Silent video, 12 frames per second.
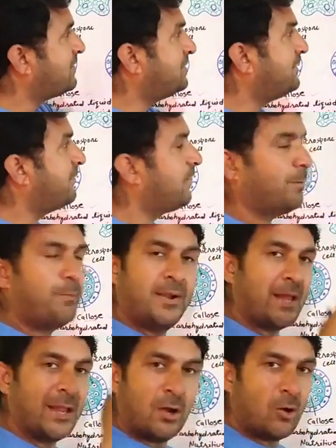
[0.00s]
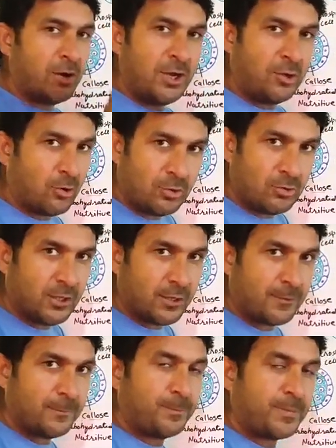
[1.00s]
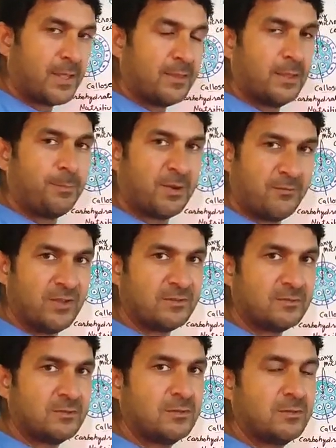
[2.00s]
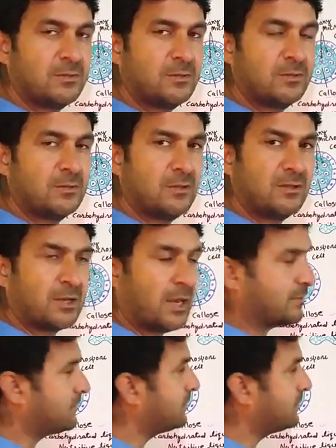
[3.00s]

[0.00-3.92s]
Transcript: development I already taught you there in the previous class.